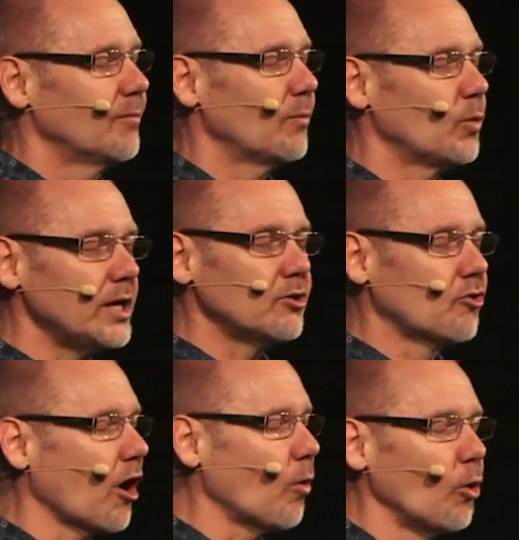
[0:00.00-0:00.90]
we
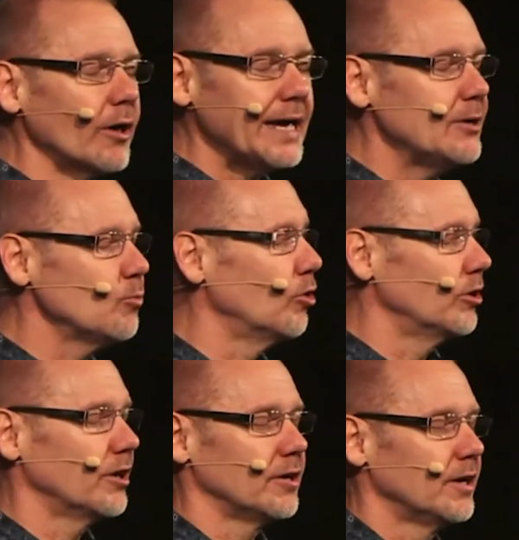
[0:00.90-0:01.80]
go
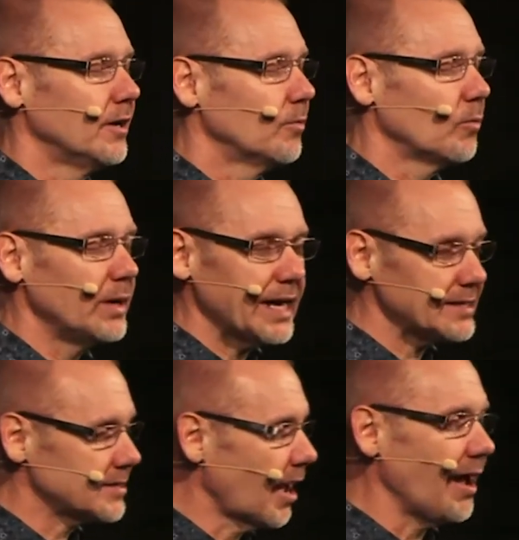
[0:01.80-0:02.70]
inward and when we
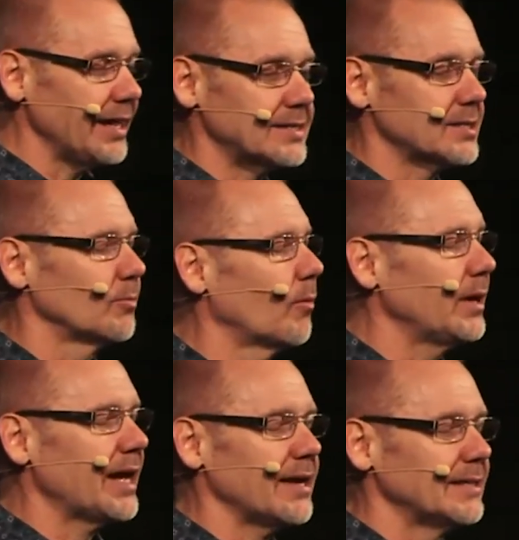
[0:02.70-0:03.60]
get tight and when
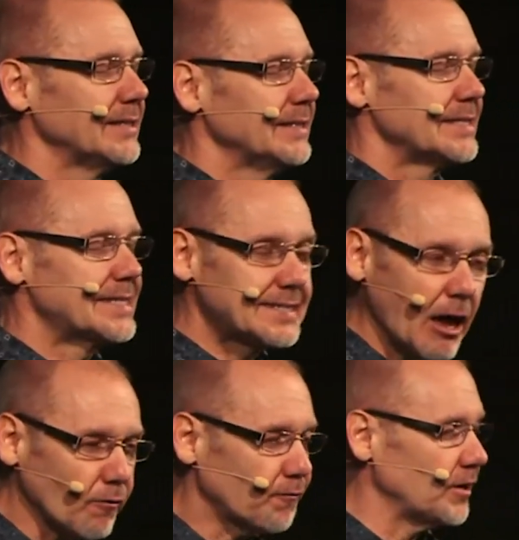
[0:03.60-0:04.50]
we get
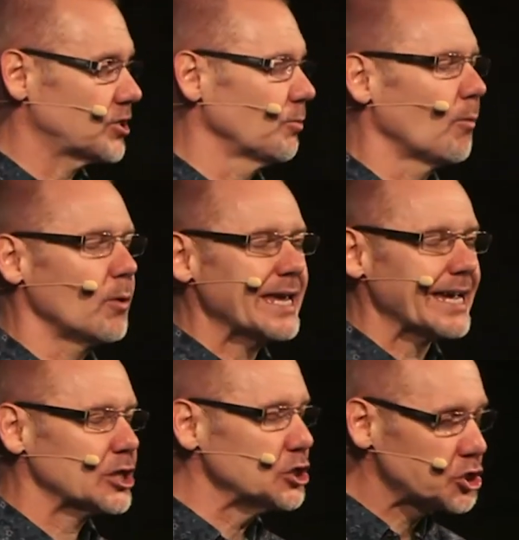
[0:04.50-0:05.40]
selfish and when we
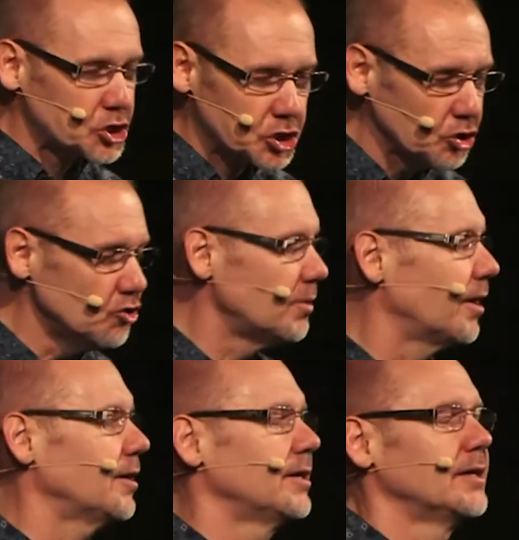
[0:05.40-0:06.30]
get
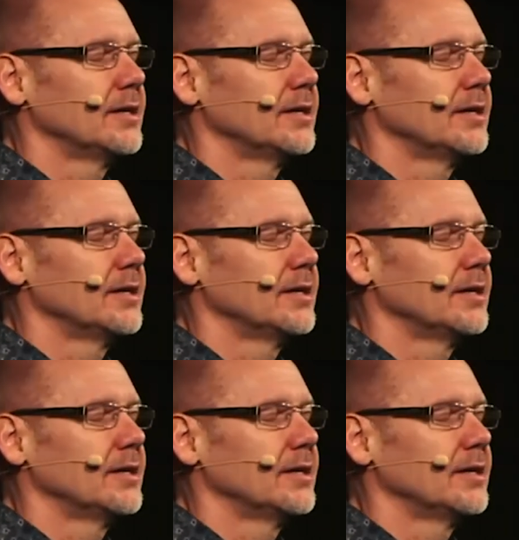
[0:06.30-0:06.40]
consumer.